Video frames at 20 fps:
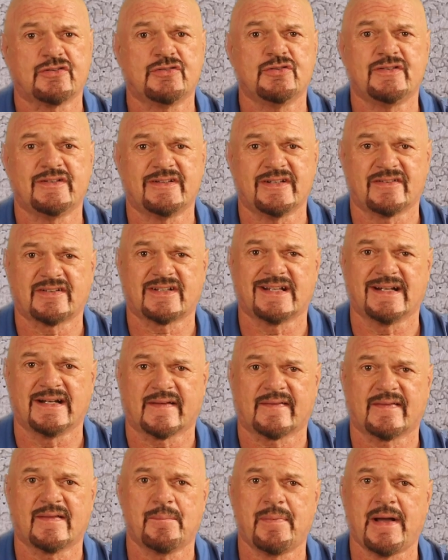to
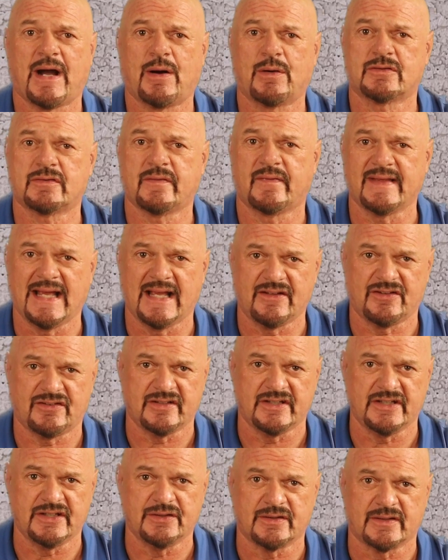disconnect the power to the
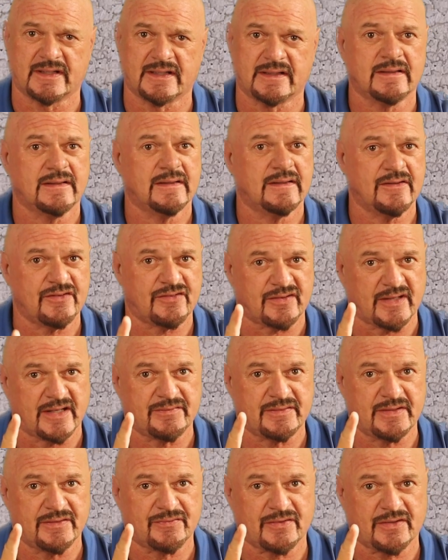AC unit.
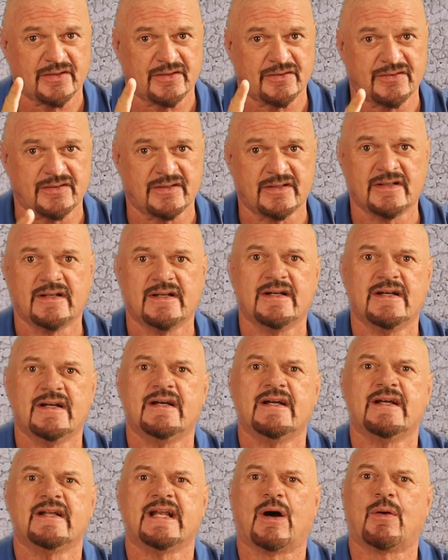Safety first.
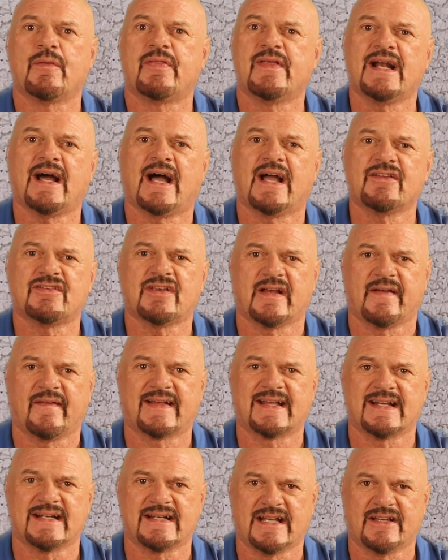Now within eyesight of
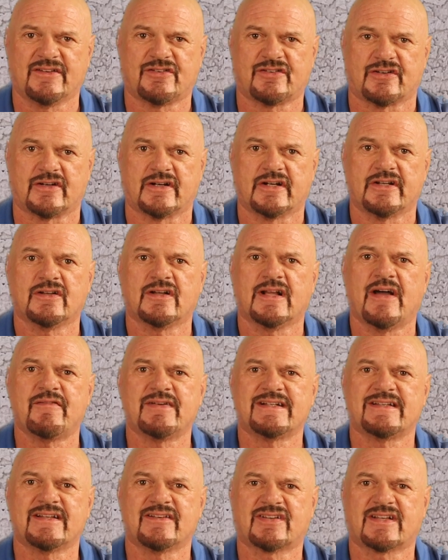the condenser, you'll have
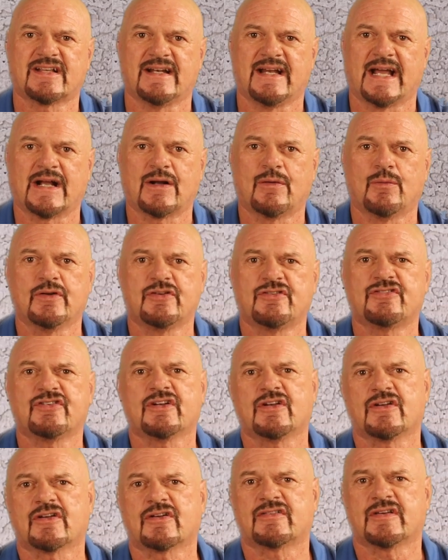a disconnect, which
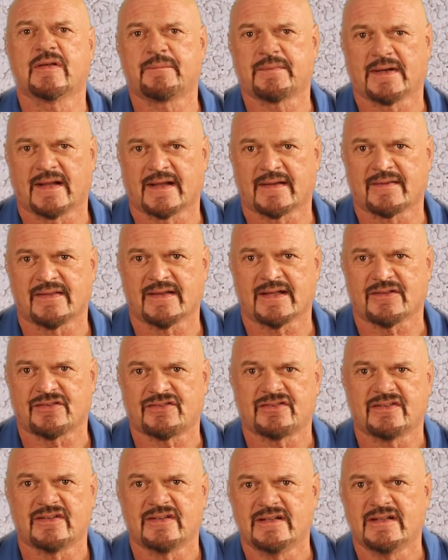should look something like
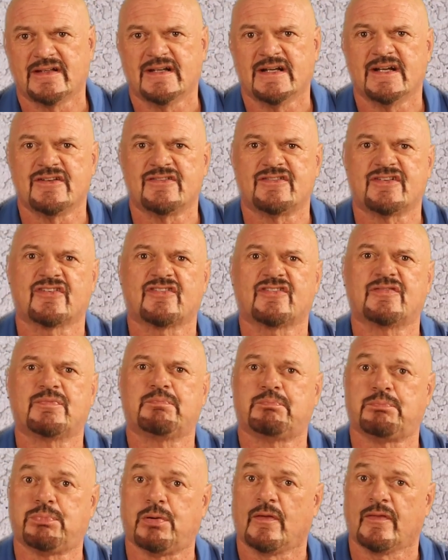this.
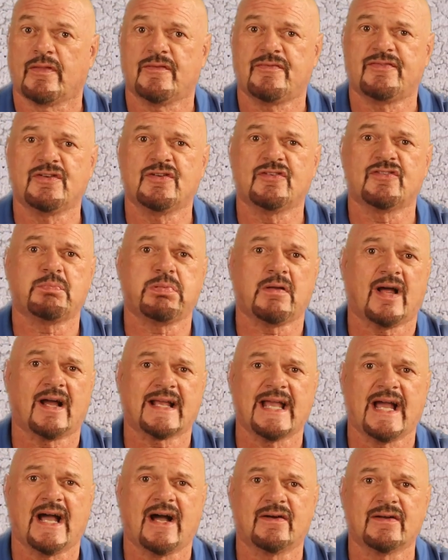Just pull the fuse
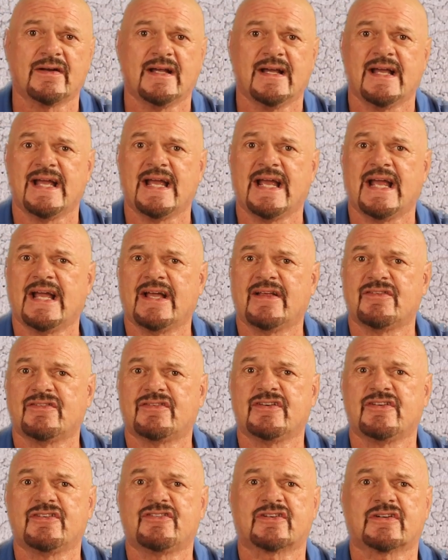block out, and
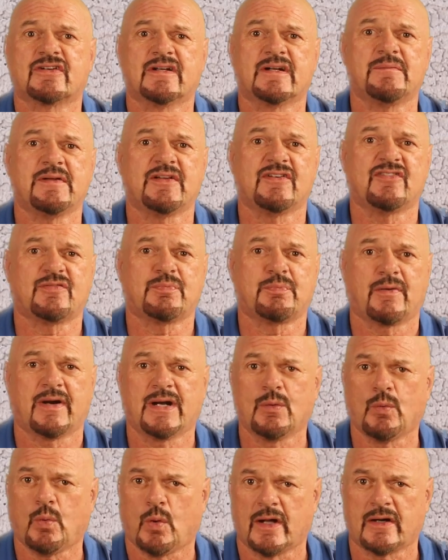since you're going to be
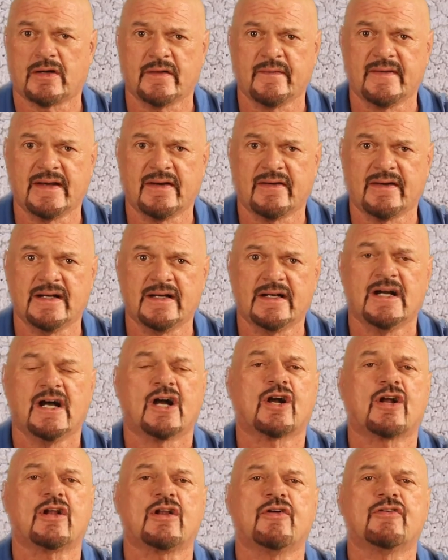spraying water in the area,
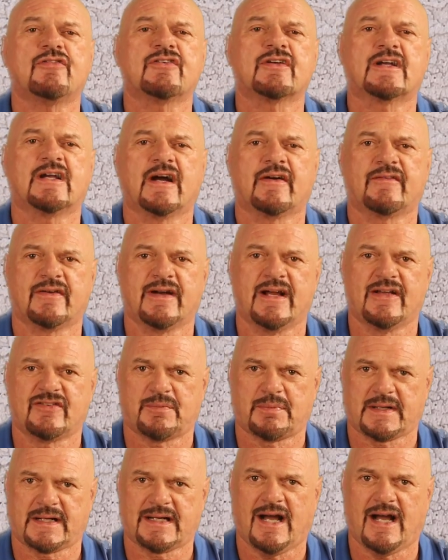close the cover as
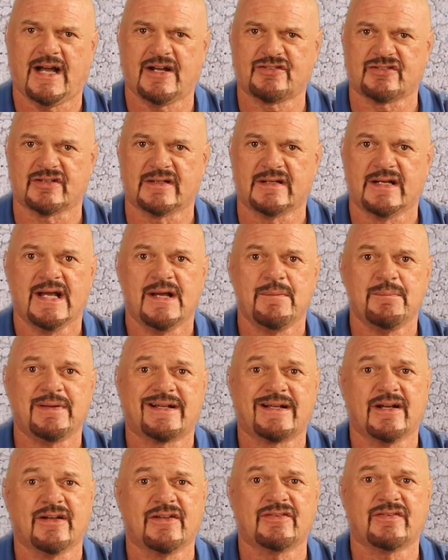a precaution,
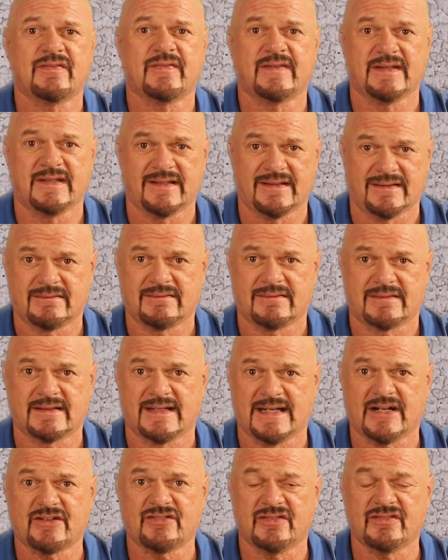because the
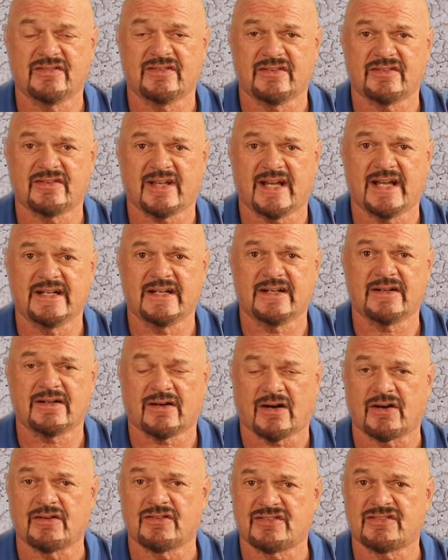connections inside
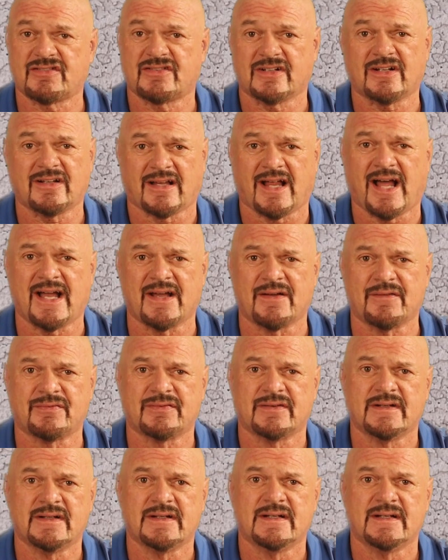here are still live.